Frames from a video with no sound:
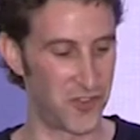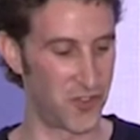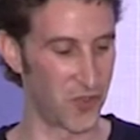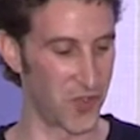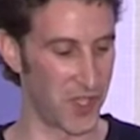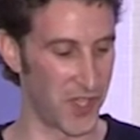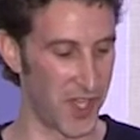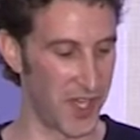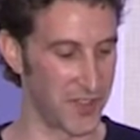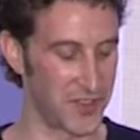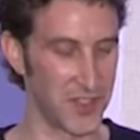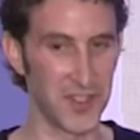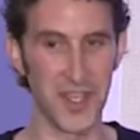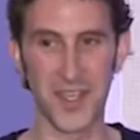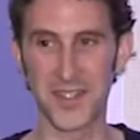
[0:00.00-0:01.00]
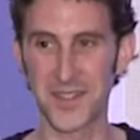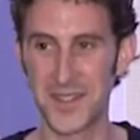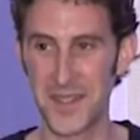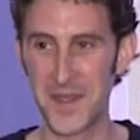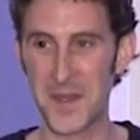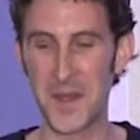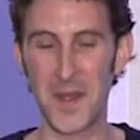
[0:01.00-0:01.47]
to realizing that
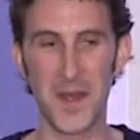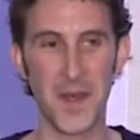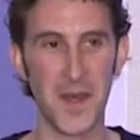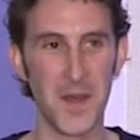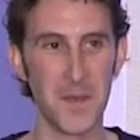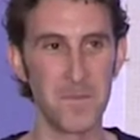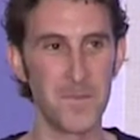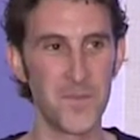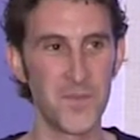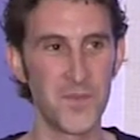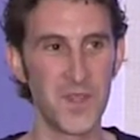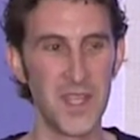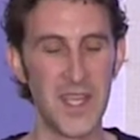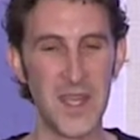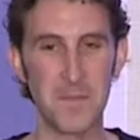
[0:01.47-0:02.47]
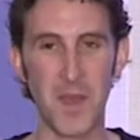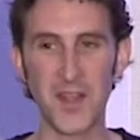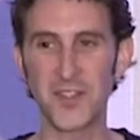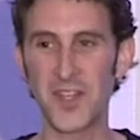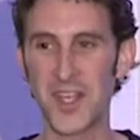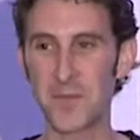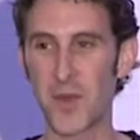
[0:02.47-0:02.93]
it
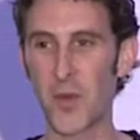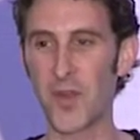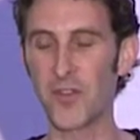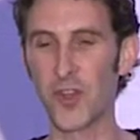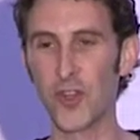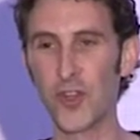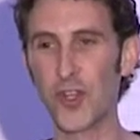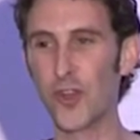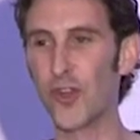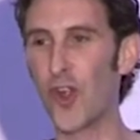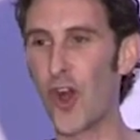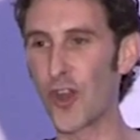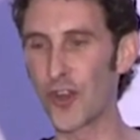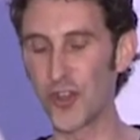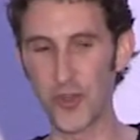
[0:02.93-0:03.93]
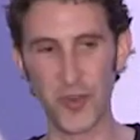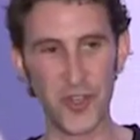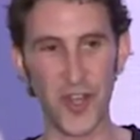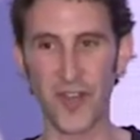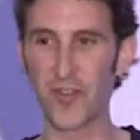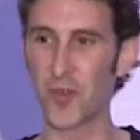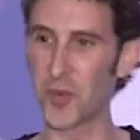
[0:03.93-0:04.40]
might take my wife a little longer to
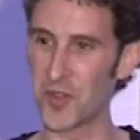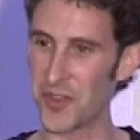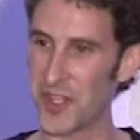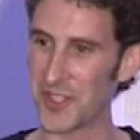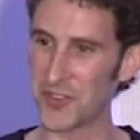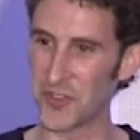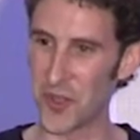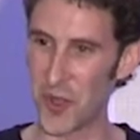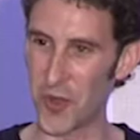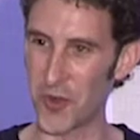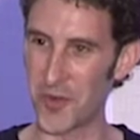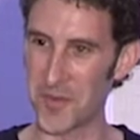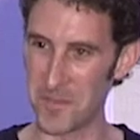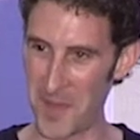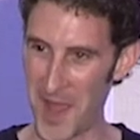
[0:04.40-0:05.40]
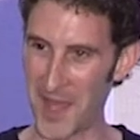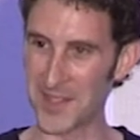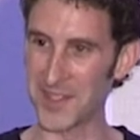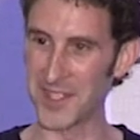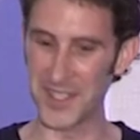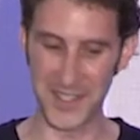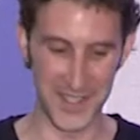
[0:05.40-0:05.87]
recover when things go
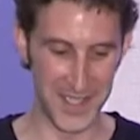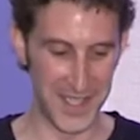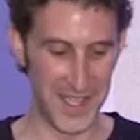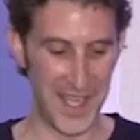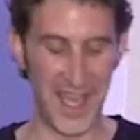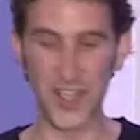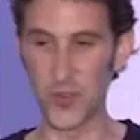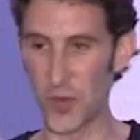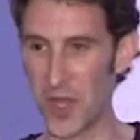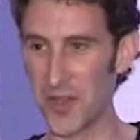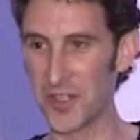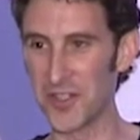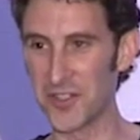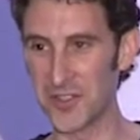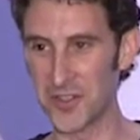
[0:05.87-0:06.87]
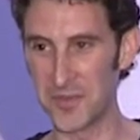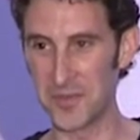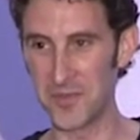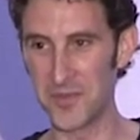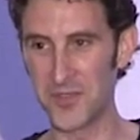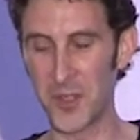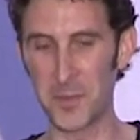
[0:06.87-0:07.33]
badly, as well as
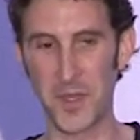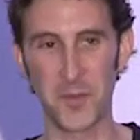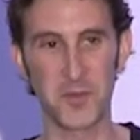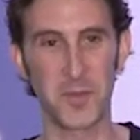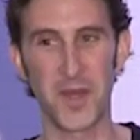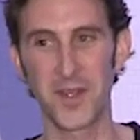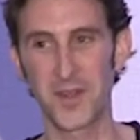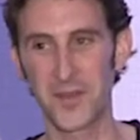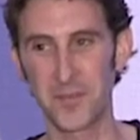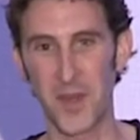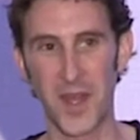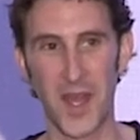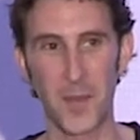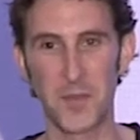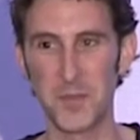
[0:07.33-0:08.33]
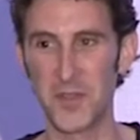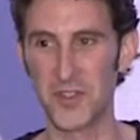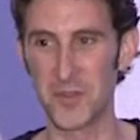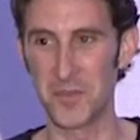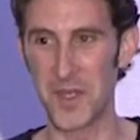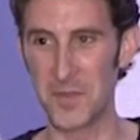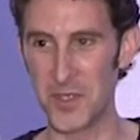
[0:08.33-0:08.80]
sometimes my
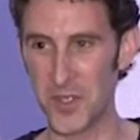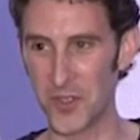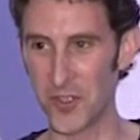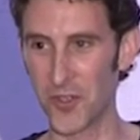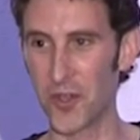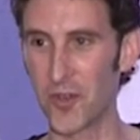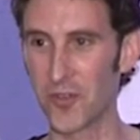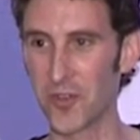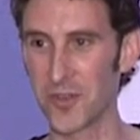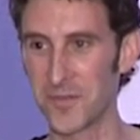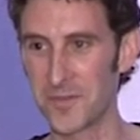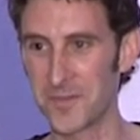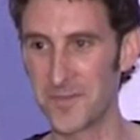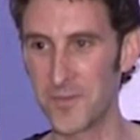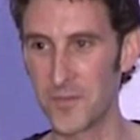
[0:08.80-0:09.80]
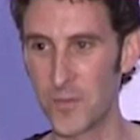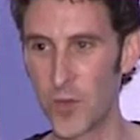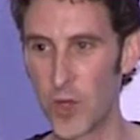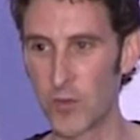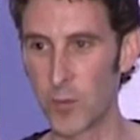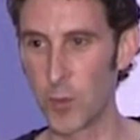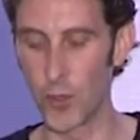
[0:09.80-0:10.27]
optimism may be a little
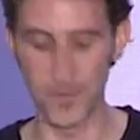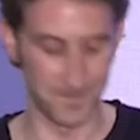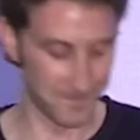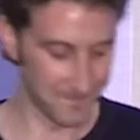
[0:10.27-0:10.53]
overboard.